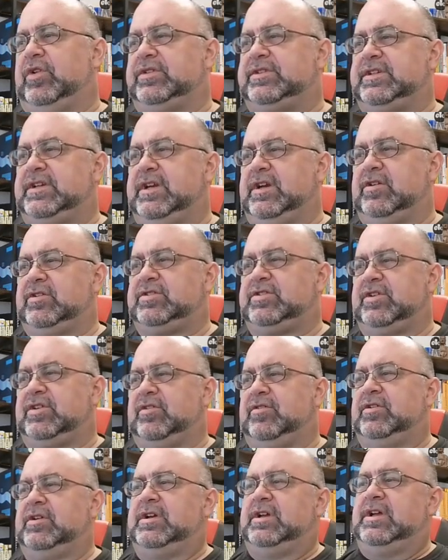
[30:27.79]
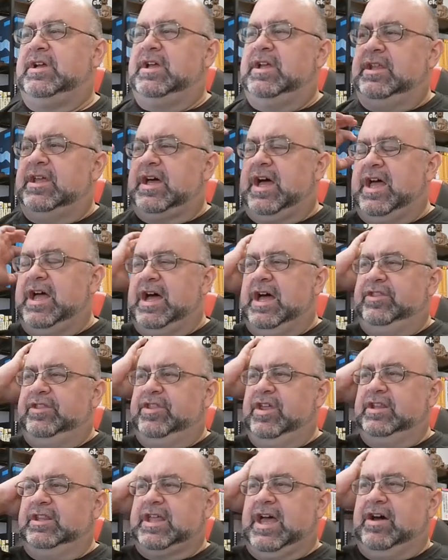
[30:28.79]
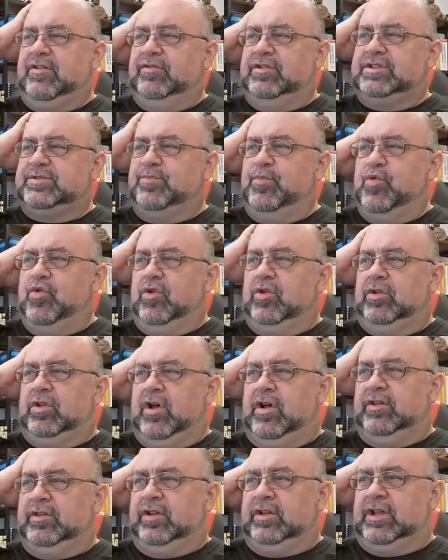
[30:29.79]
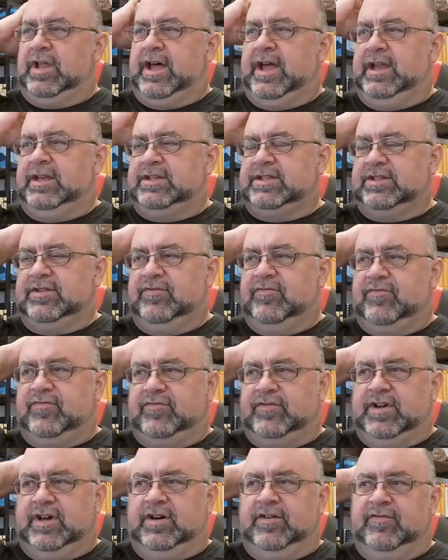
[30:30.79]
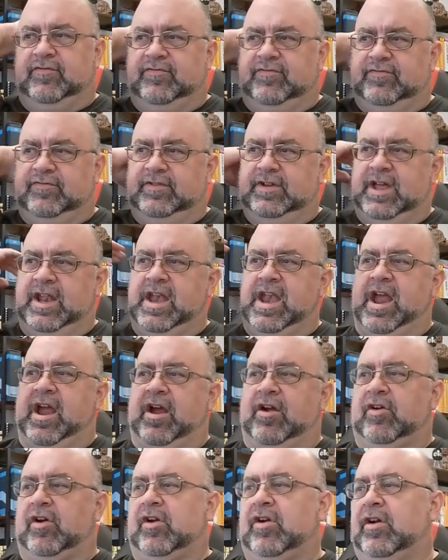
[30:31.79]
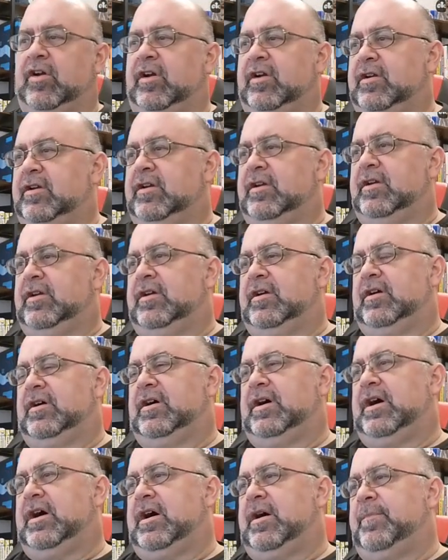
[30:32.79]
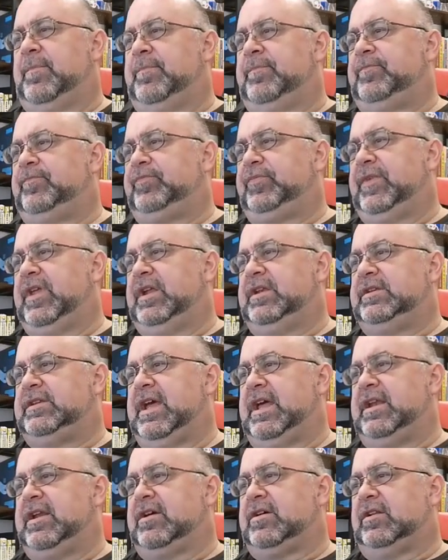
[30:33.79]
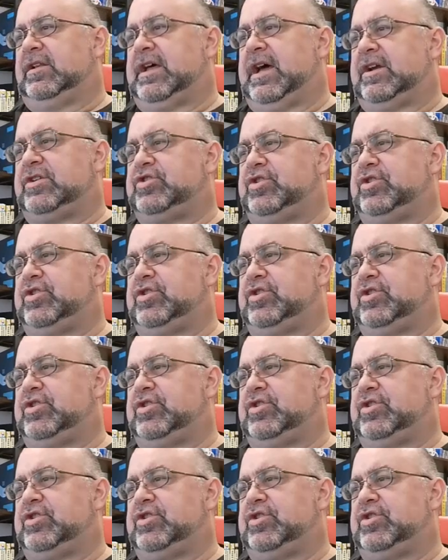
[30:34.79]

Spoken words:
So I think that was more along the lines of an error in data collection.